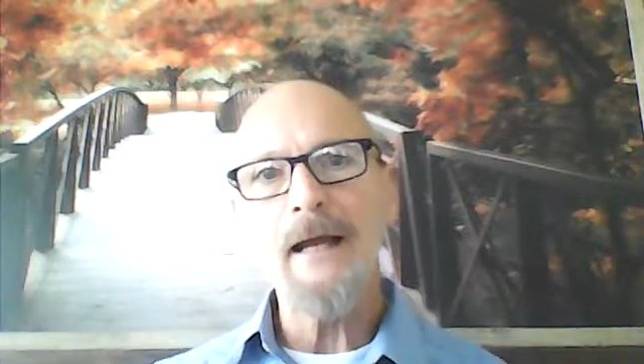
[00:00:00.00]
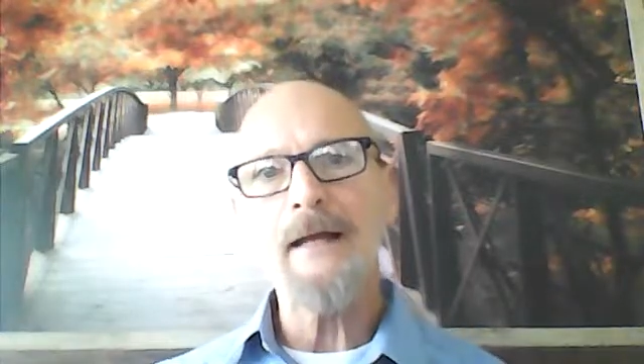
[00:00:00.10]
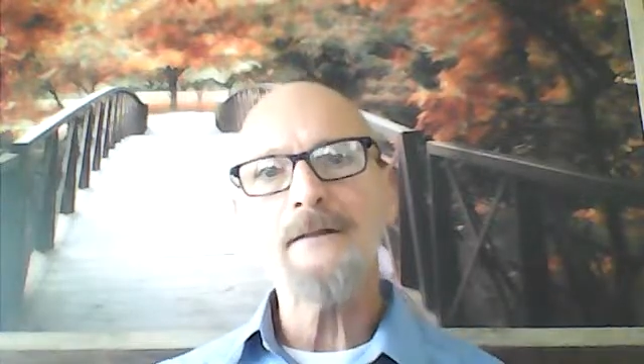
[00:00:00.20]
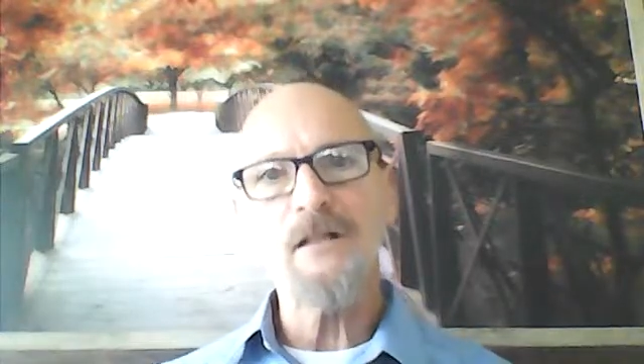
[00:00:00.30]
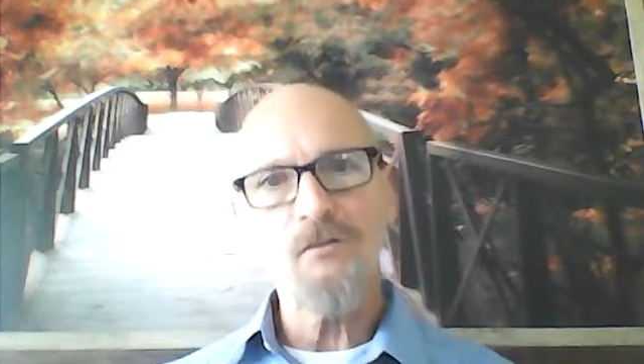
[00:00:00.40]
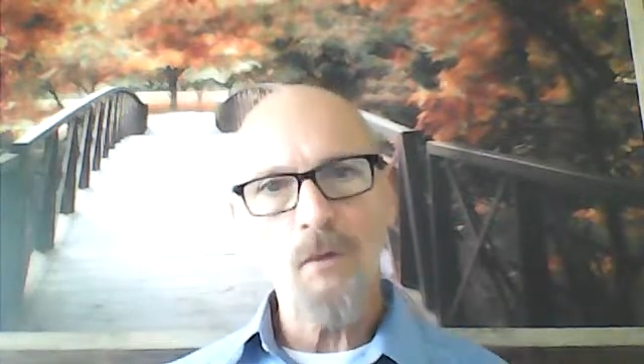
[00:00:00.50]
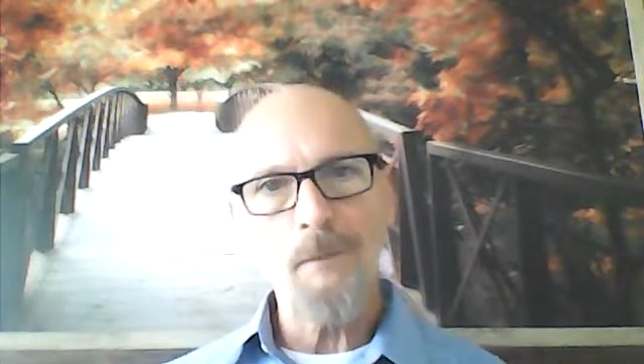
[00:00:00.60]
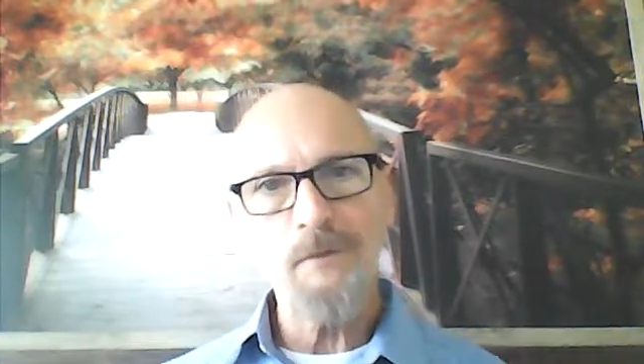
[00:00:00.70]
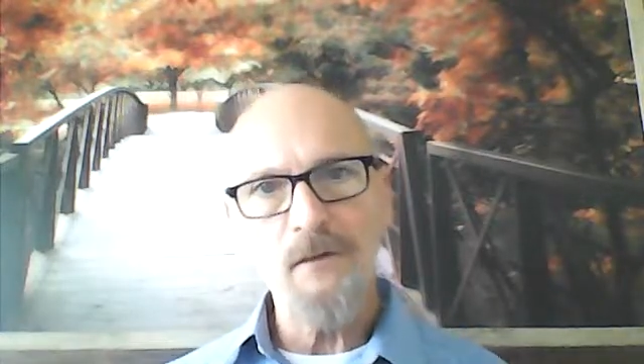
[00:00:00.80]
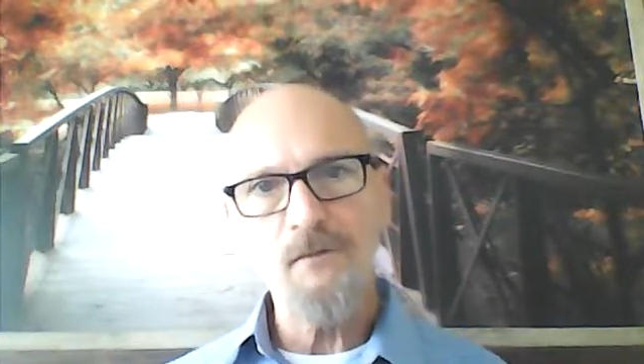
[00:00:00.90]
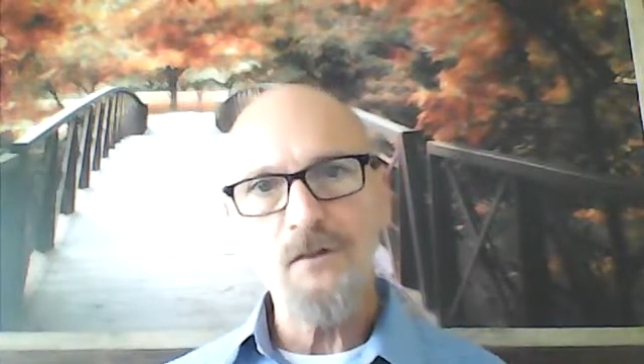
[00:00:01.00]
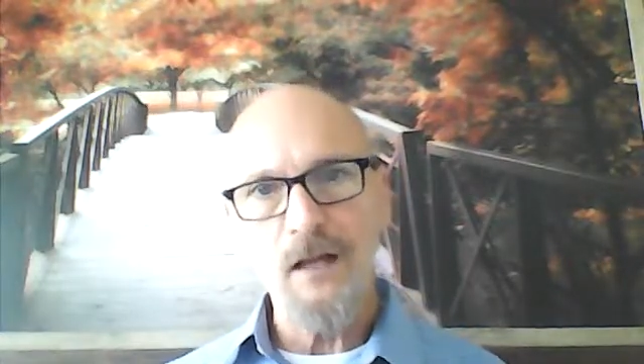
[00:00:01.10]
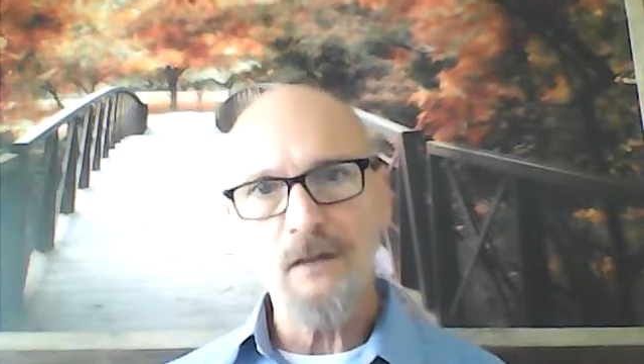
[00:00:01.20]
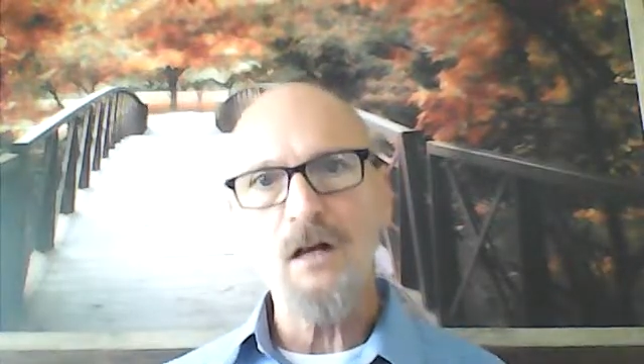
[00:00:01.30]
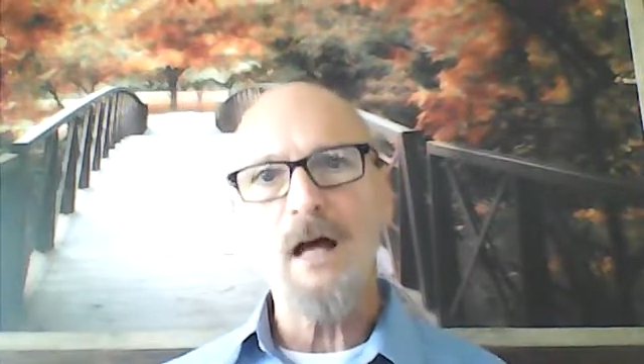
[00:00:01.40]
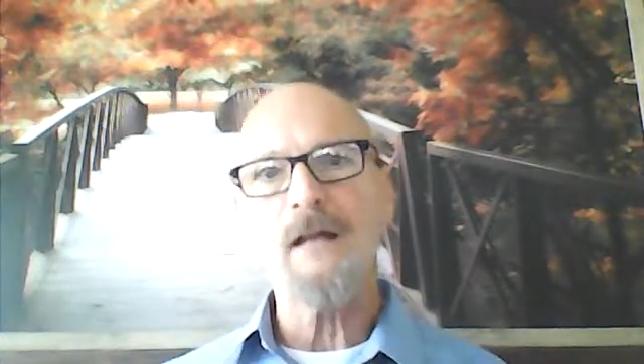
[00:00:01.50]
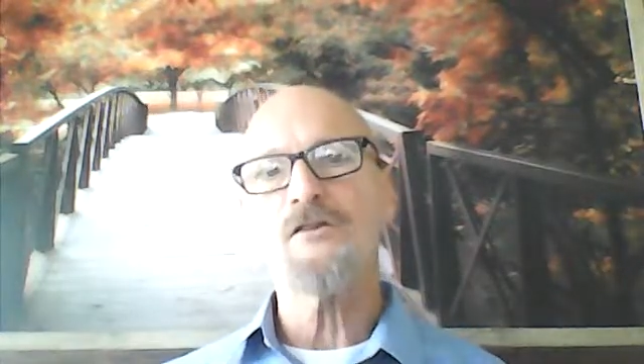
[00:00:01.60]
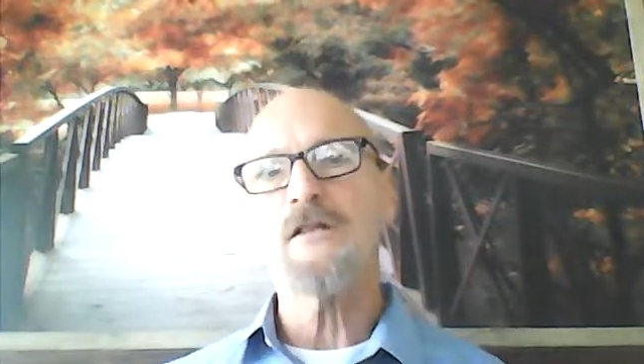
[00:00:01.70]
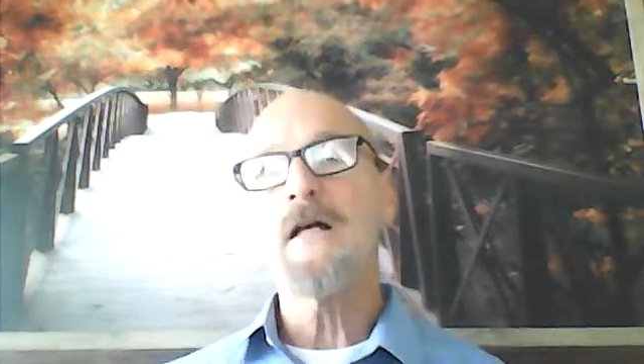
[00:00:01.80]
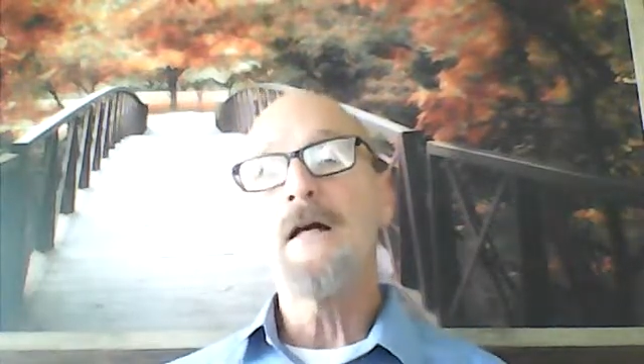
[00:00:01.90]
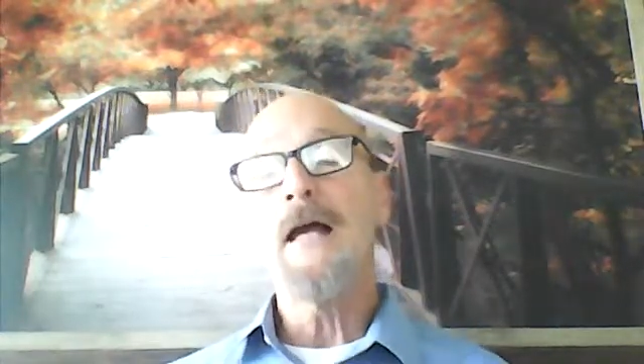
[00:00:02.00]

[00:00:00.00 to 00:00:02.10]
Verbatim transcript: and disruptive technology.